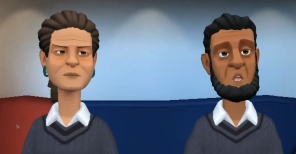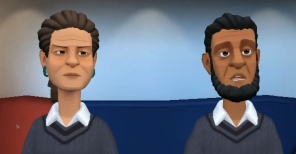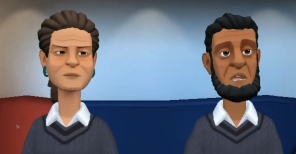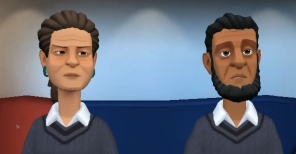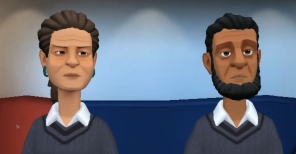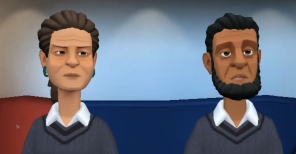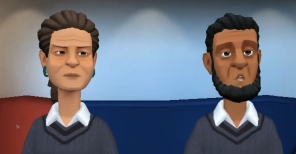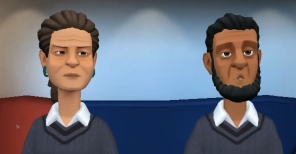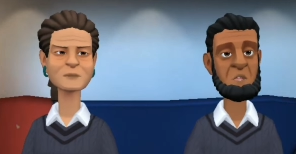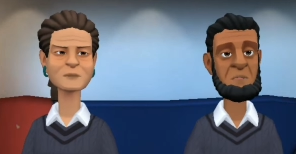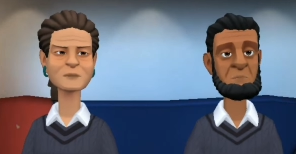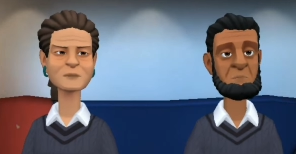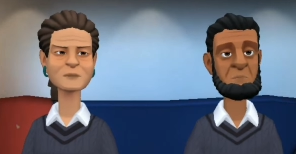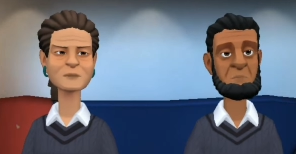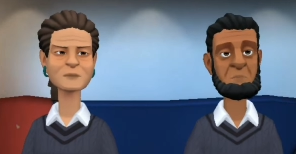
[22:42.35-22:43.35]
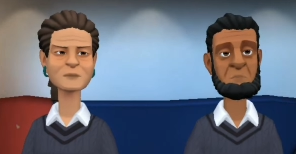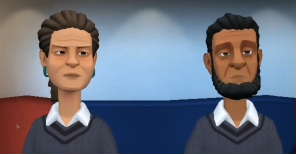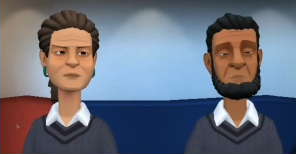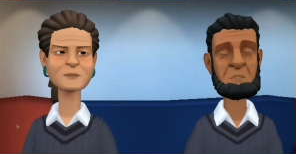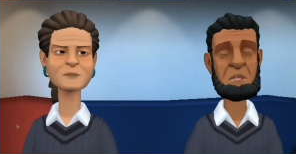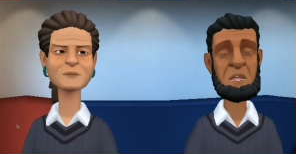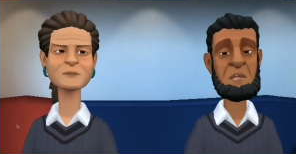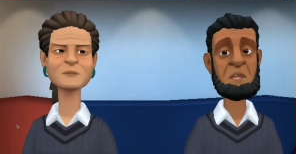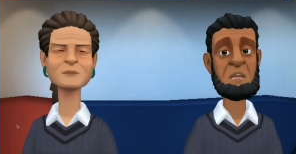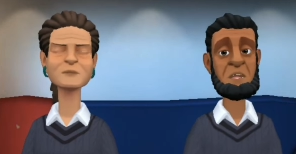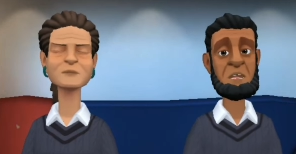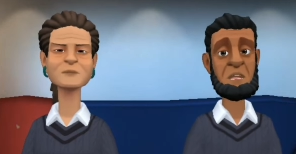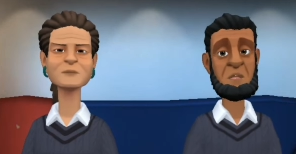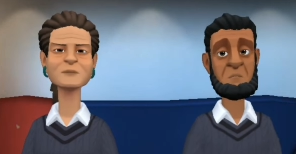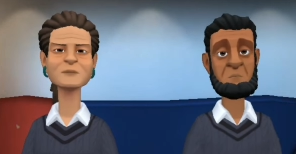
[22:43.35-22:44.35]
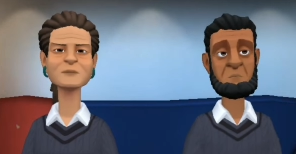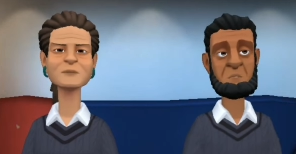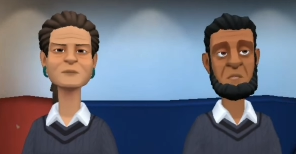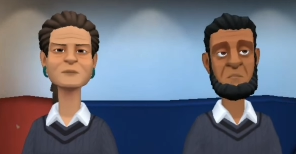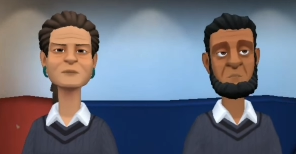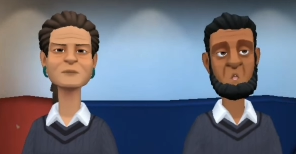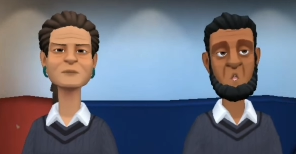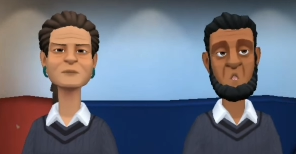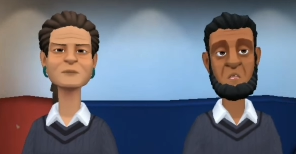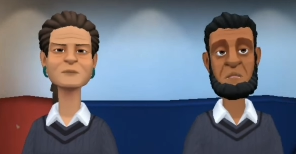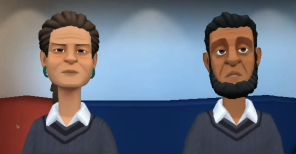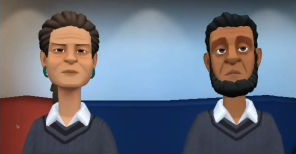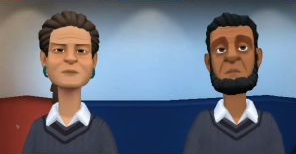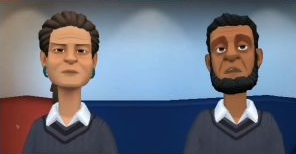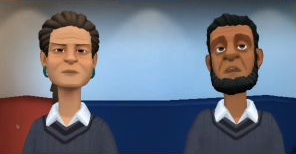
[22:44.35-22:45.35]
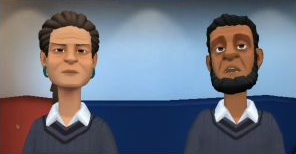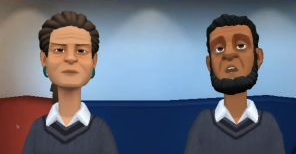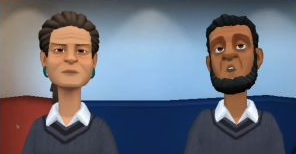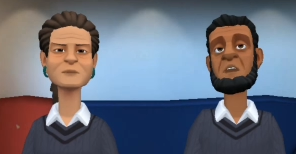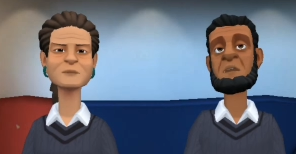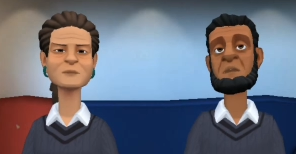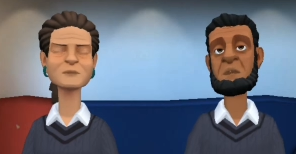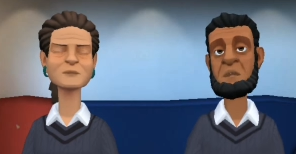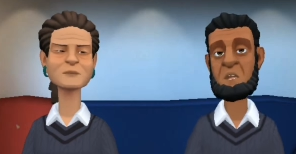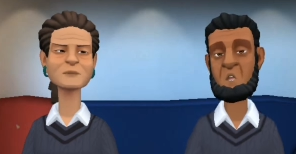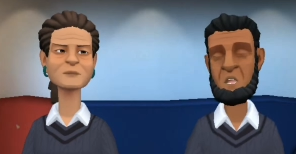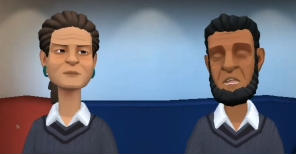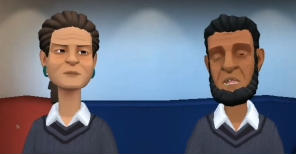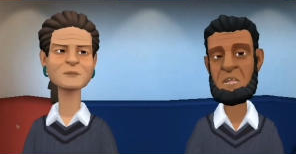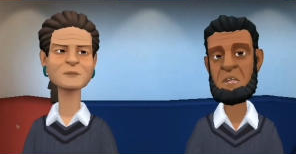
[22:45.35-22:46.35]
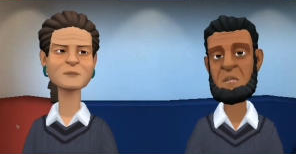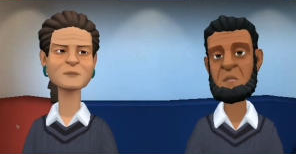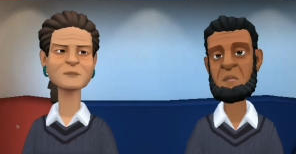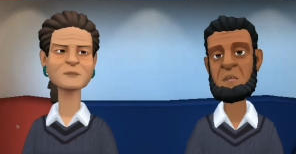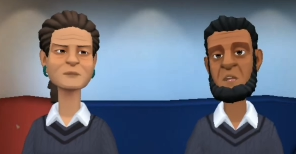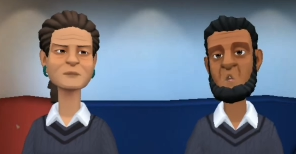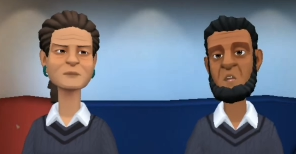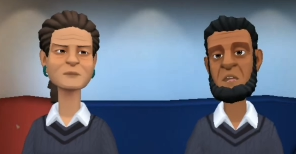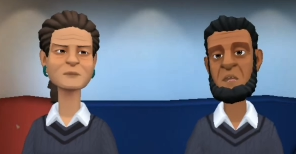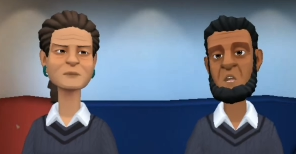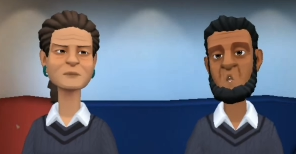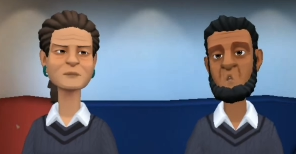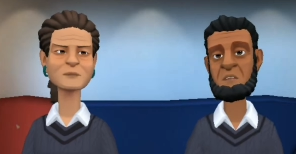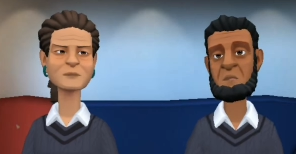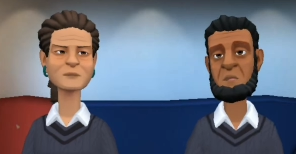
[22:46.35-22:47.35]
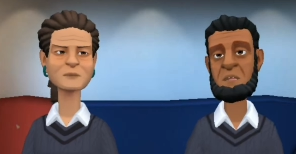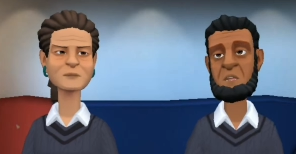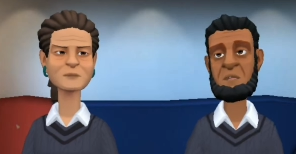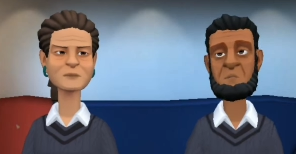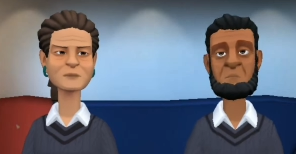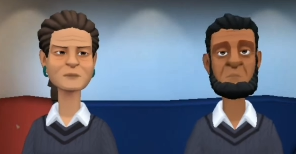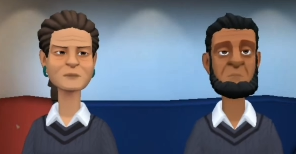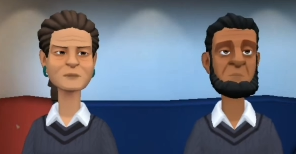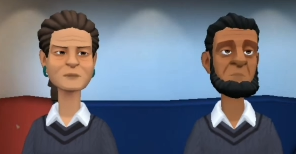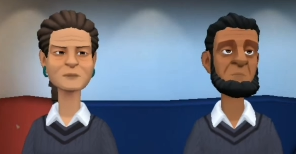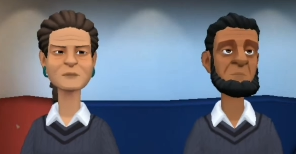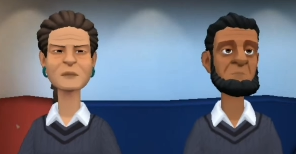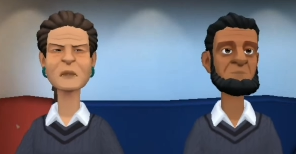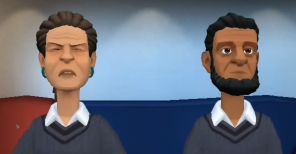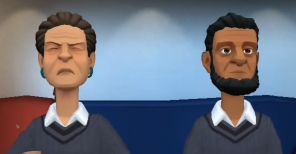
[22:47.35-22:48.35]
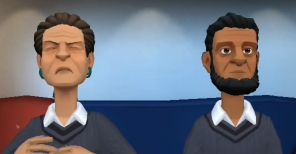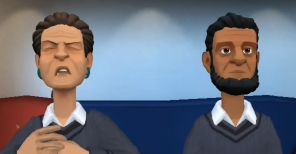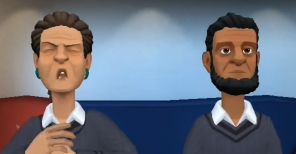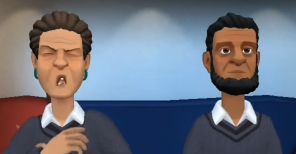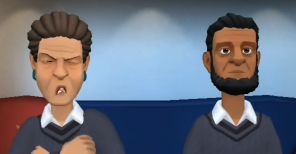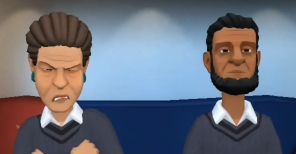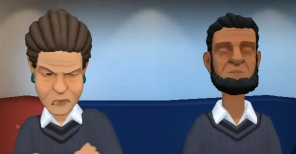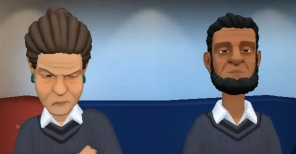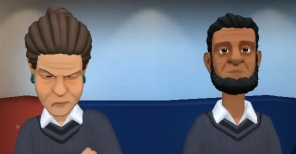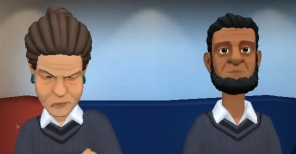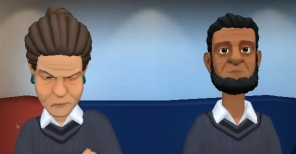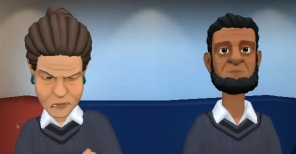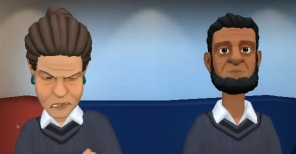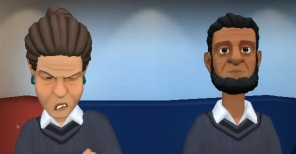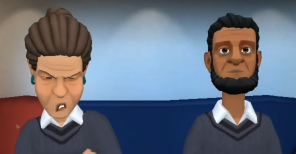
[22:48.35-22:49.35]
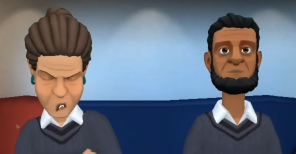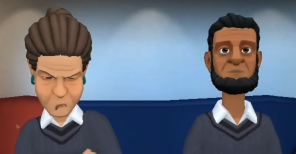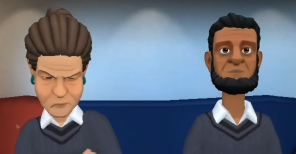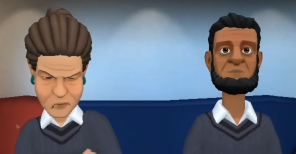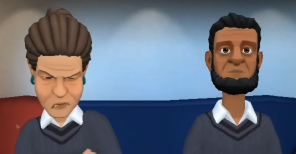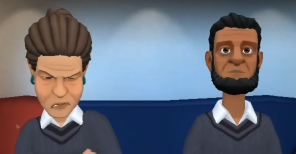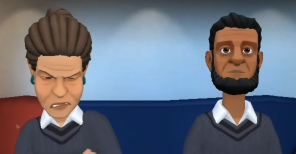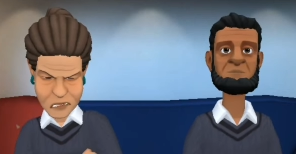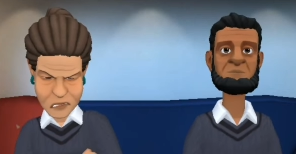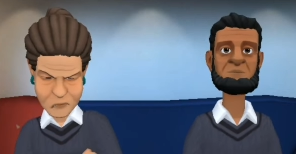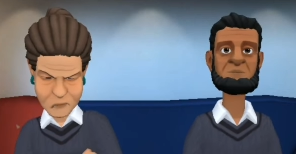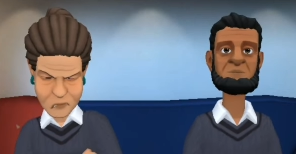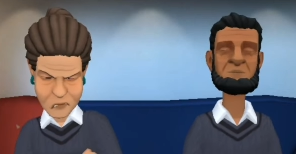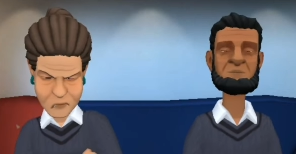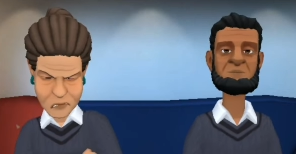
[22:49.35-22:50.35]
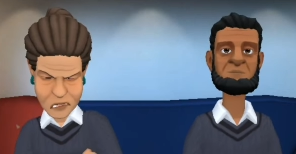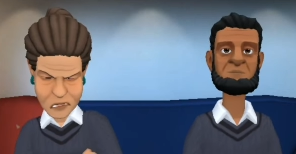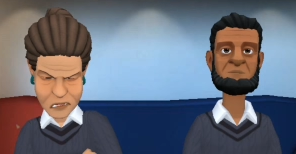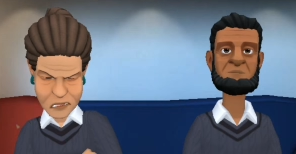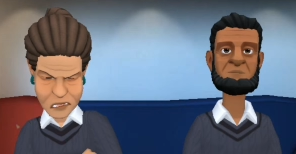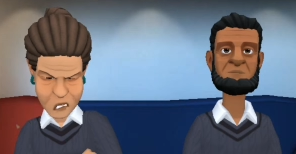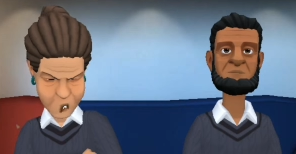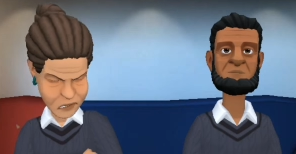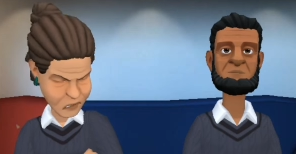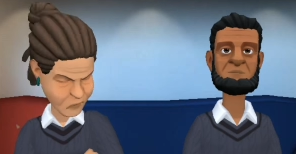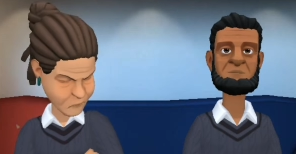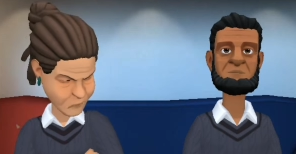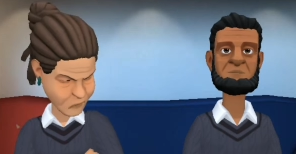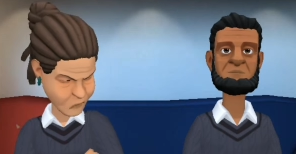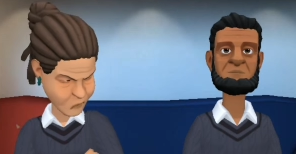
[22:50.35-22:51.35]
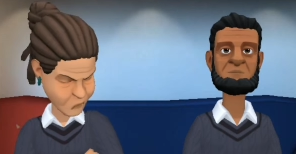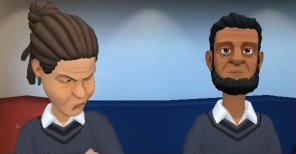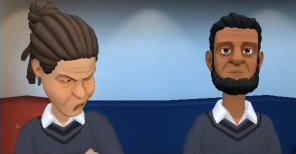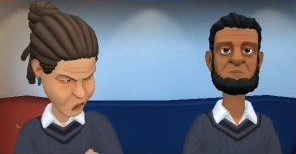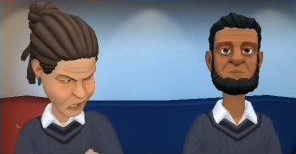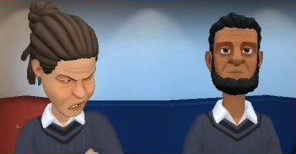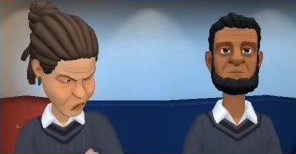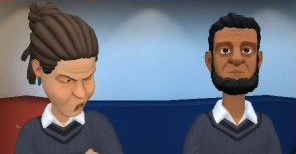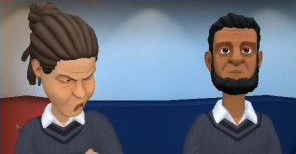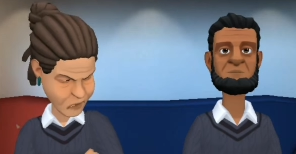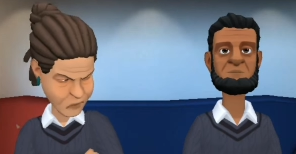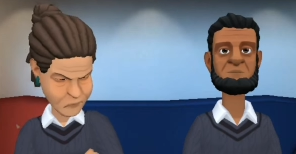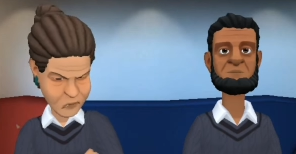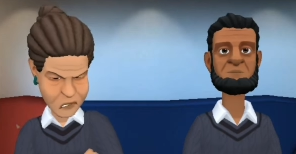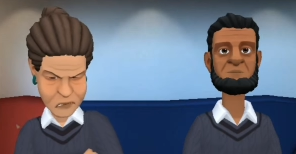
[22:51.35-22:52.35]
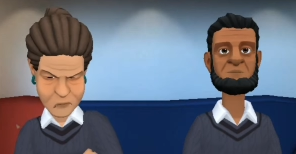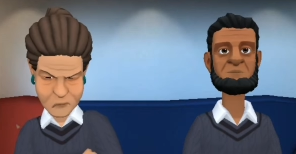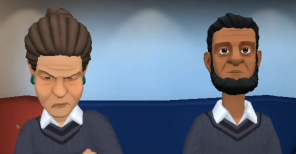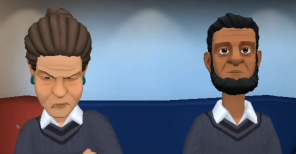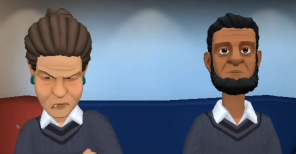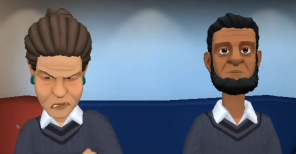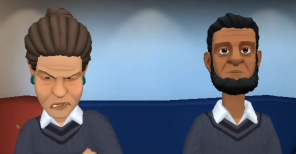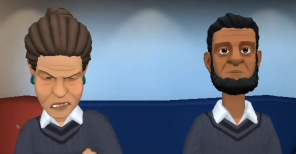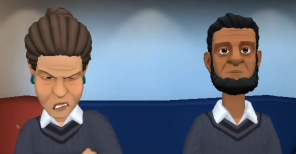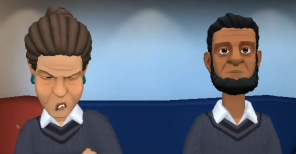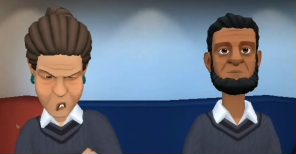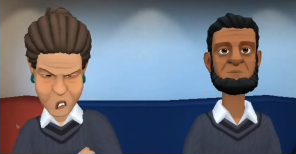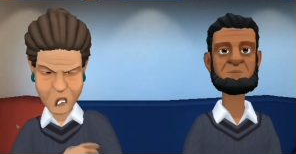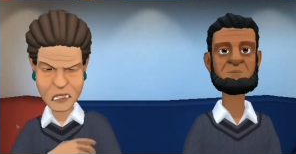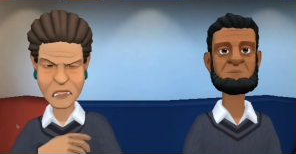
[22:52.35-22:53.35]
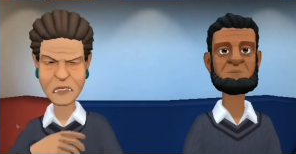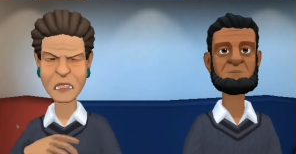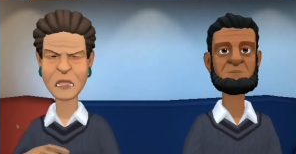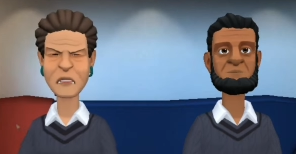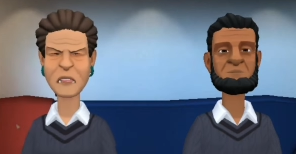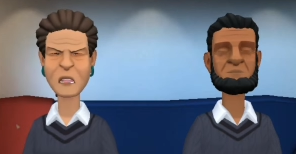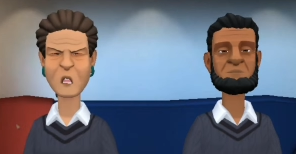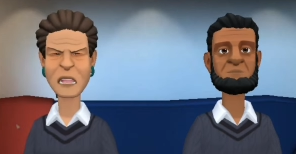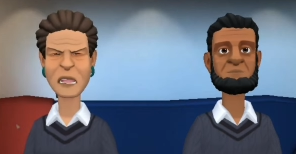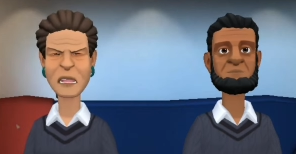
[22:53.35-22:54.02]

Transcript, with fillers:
Speaker 1: to any problem. Instead, they pour gasoline on a situation that is already on fire.
Speaker 2: I am not happy because Malin and Killian are exposed to hard labor, and they are not even living